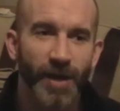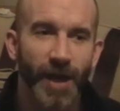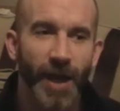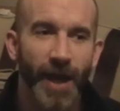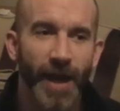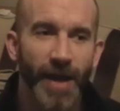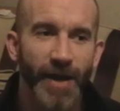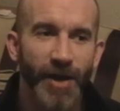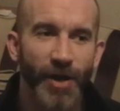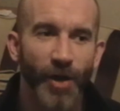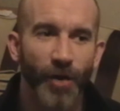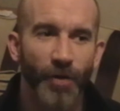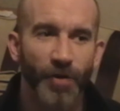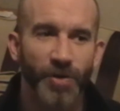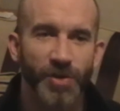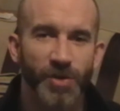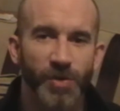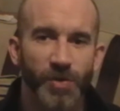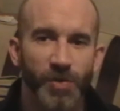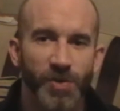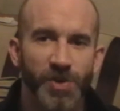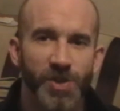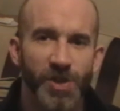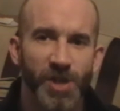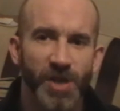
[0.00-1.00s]
in order
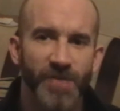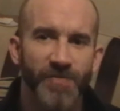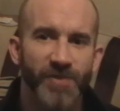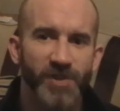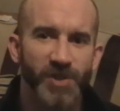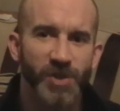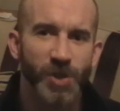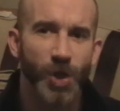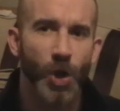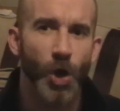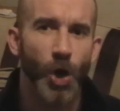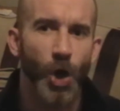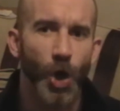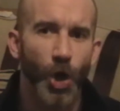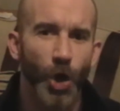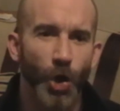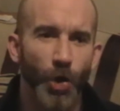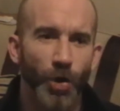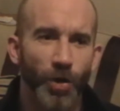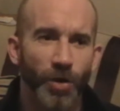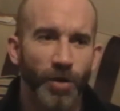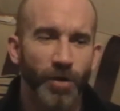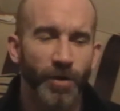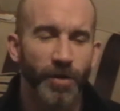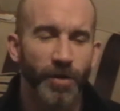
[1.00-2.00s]
to achieve his goal.